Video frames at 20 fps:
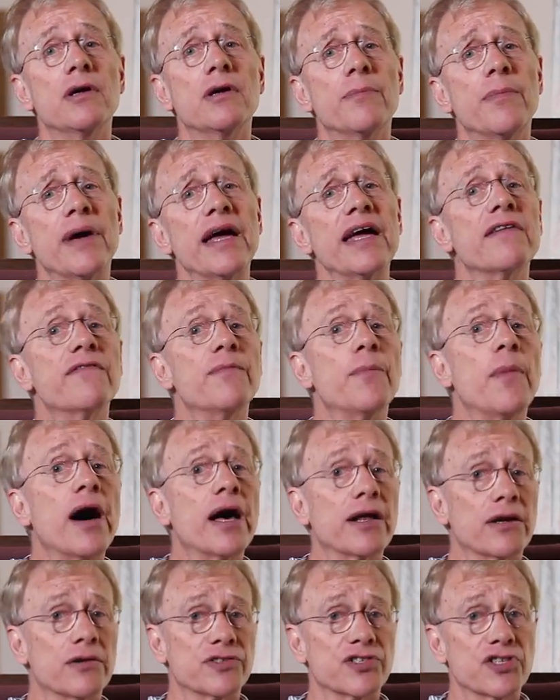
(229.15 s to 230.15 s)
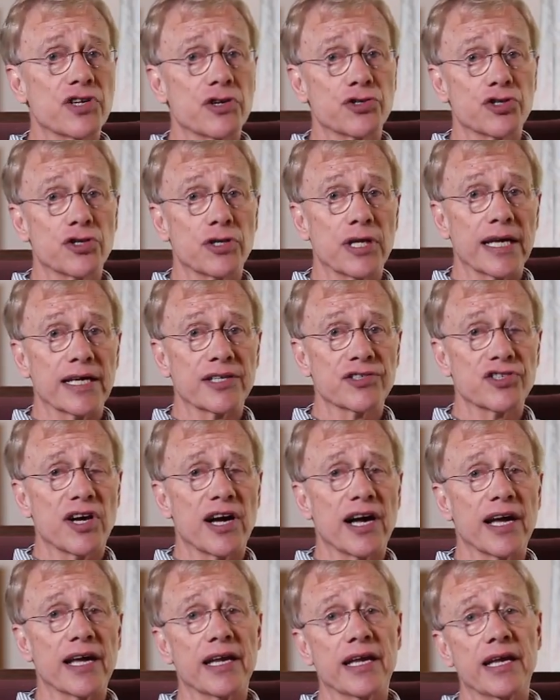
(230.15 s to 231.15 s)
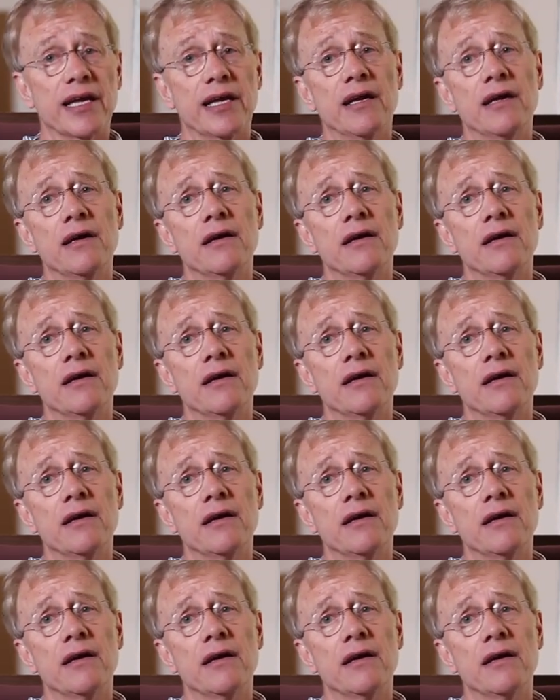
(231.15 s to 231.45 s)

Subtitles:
may have modeled social anxiety,